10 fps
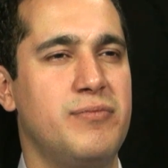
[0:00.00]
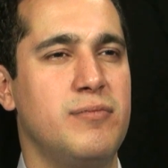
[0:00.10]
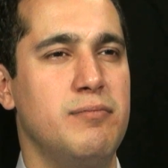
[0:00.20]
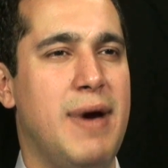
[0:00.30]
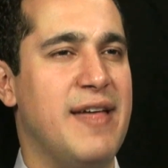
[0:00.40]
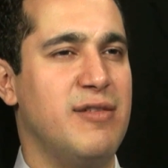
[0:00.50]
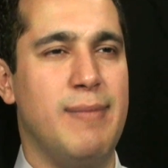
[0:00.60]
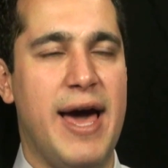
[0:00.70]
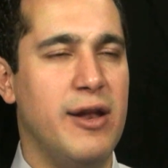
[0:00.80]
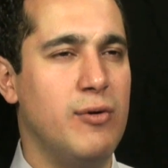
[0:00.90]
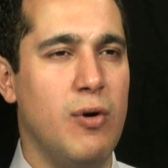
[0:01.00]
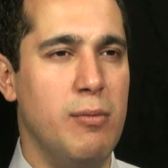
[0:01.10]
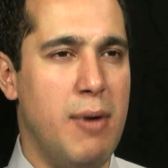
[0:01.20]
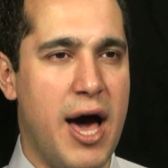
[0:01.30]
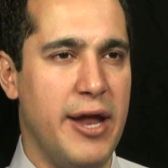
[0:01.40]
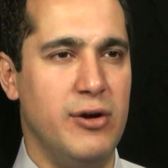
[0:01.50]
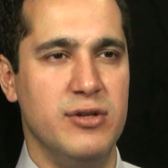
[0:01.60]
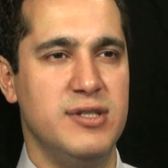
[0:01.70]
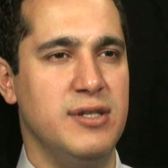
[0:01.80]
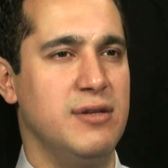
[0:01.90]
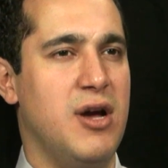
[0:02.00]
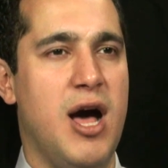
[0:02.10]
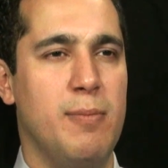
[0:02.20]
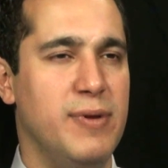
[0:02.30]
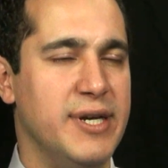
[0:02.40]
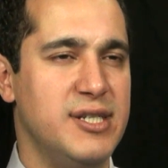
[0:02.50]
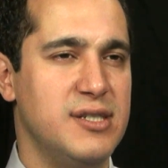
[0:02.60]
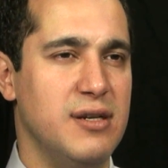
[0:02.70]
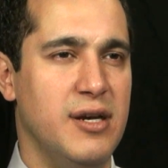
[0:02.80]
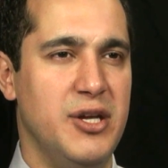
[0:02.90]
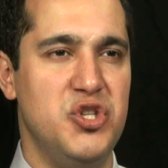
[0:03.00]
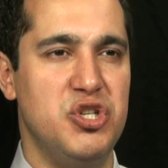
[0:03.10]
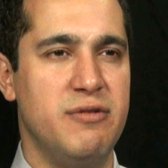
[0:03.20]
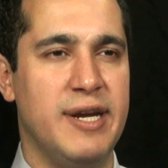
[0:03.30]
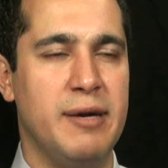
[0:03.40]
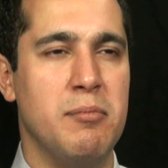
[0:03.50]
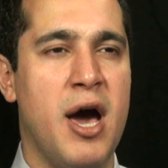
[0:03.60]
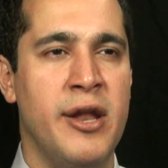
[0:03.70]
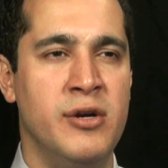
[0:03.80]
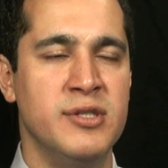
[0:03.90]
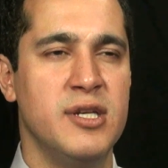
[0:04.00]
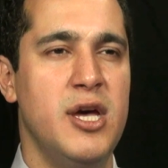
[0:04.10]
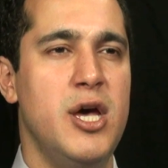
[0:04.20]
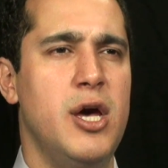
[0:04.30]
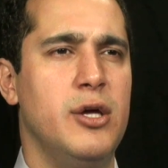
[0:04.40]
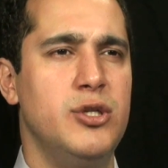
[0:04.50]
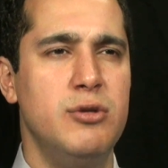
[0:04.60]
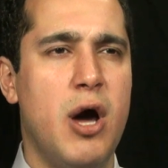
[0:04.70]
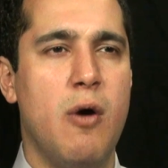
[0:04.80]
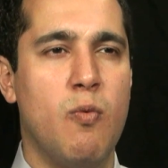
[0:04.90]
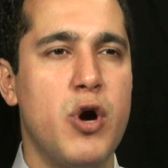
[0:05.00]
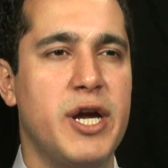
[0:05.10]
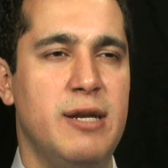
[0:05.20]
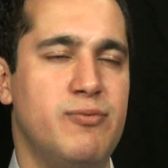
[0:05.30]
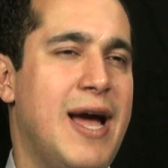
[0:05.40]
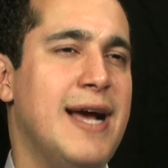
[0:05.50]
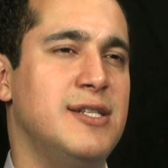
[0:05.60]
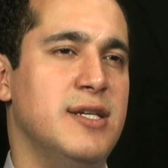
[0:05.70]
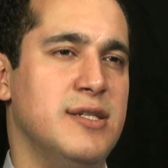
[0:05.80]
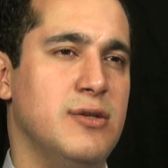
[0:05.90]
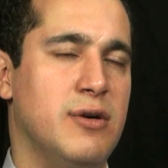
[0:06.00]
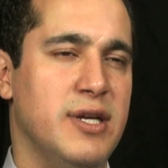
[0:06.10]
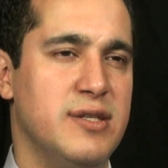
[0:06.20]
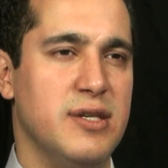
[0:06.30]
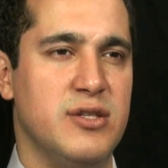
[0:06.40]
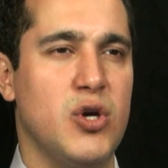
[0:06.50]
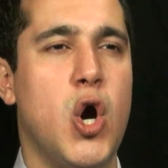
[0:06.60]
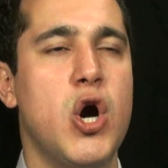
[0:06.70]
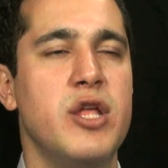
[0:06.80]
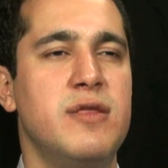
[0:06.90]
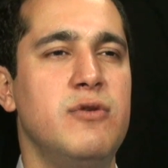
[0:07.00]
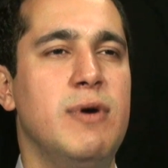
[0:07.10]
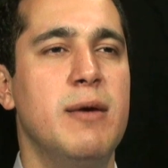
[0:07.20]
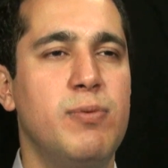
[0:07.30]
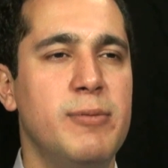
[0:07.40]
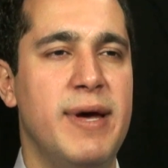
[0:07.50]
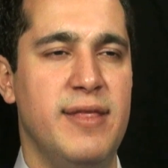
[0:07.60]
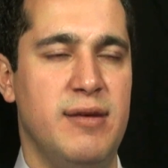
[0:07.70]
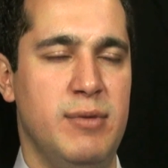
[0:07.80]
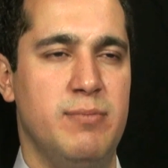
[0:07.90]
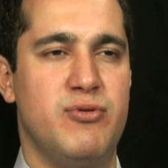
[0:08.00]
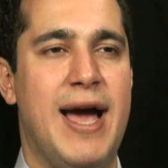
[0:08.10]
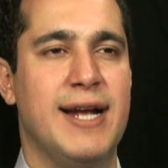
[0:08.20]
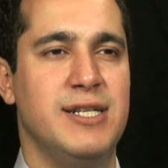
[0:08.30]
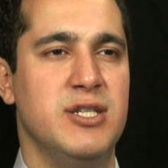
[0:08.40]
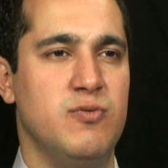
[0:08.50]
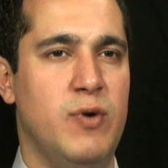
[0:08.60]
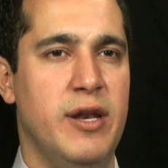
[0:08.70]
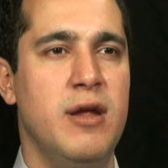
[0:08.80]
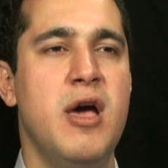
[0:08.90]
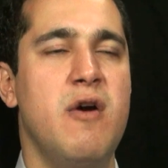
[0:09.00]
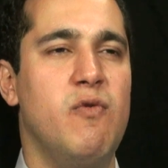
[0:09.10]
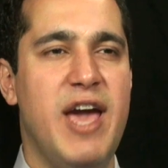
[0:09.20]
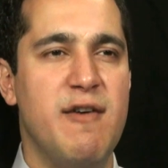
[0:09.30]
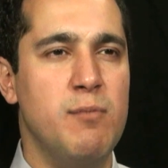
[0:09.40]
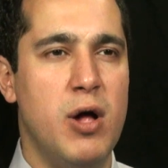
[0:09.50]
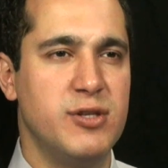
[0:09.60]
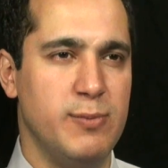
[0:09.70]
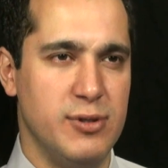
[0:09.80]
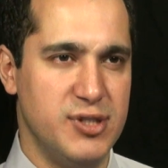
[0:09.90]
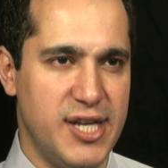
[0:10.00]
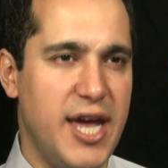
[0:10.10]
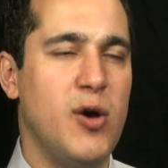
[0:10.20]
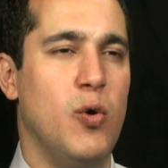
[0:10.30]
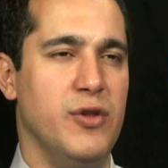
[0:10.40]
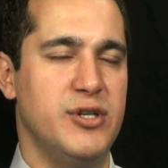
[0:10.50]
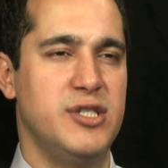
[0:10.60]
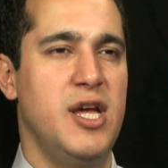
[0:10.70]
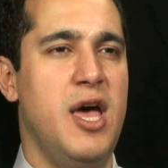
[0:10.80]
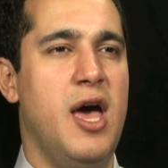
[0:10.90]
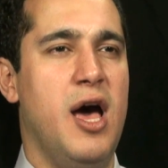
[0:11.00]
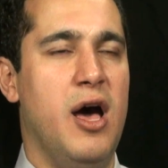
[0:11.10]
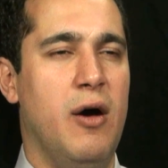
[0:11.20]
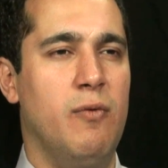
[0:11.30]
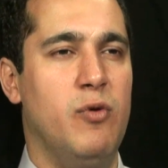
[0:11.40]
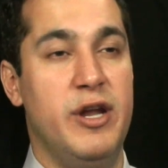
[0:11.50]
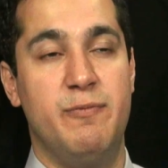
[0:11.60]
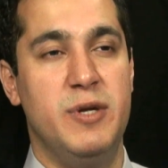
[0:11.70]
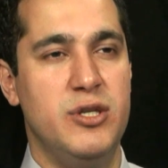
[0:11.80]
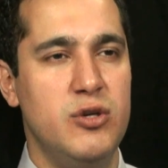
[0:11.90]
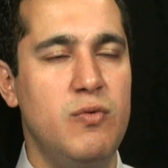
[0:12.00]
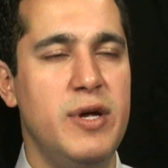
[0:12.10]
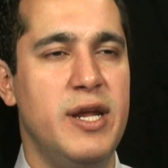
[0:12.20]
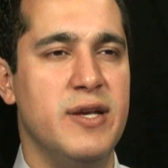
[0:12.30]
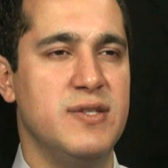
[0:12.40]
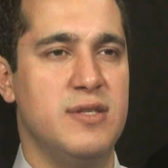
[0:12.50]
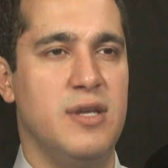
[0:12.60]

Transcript: mathematical models and complex engineering models do not work in practice, or it's hard to implement them in practice when we have multiple stakeholders. What I've been doing is